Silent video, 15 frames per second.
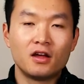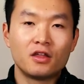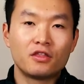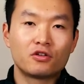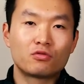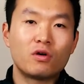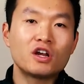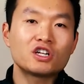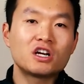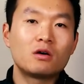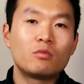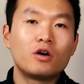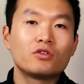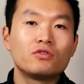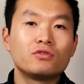The question I
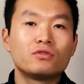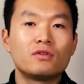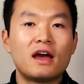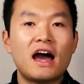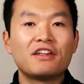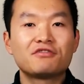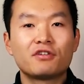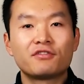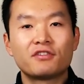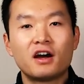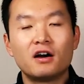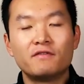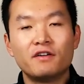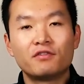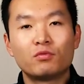want you to ask
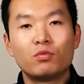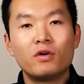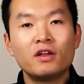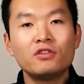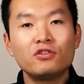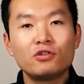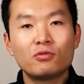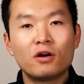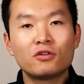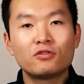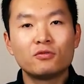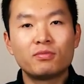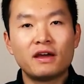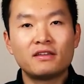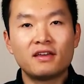yourself is, when do you want
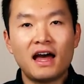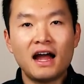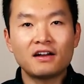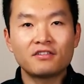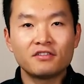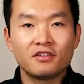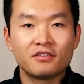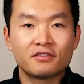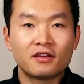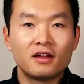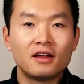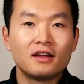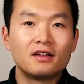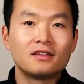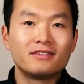to pay taxes,
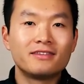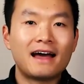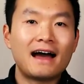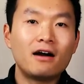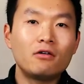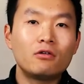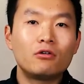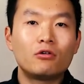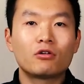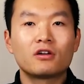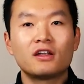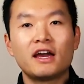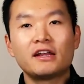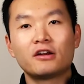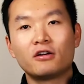now or
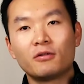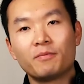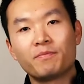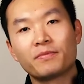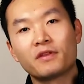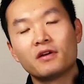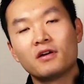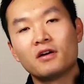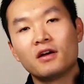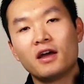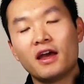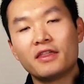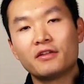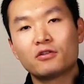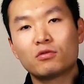later?
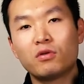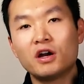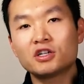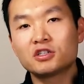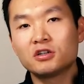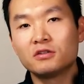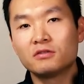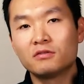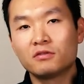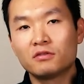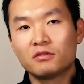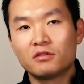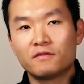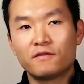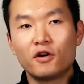And the question
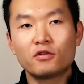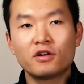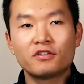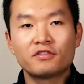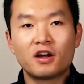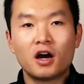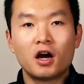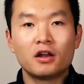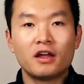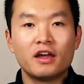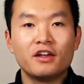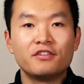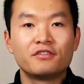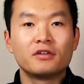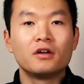to focus on
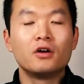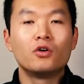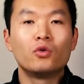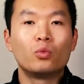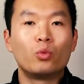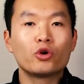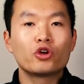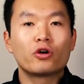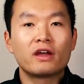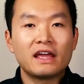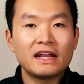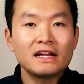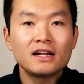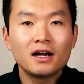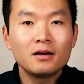is, will your
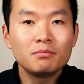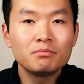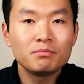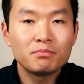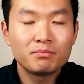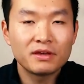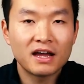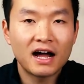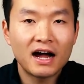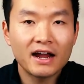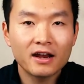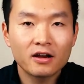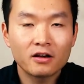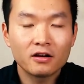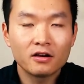income be
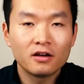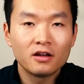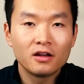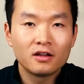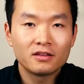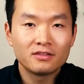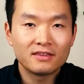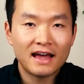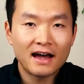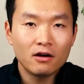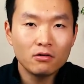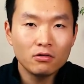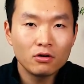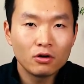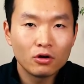higher
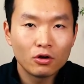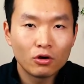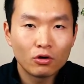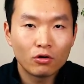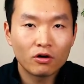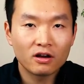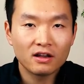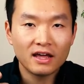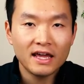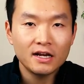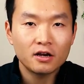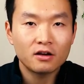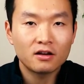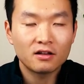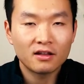now or
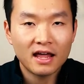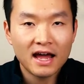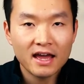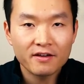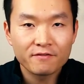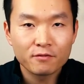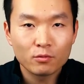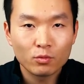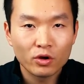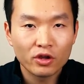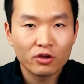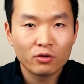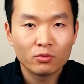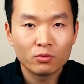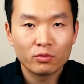later in life when
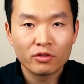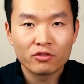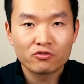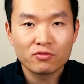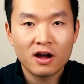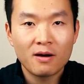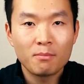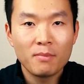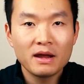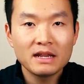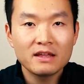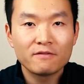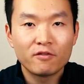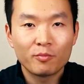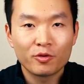you withdraw
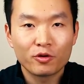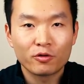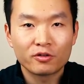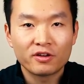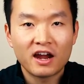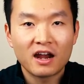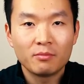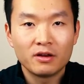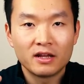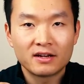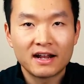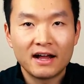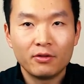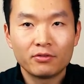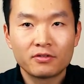money from your retirement
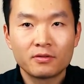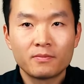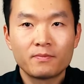account?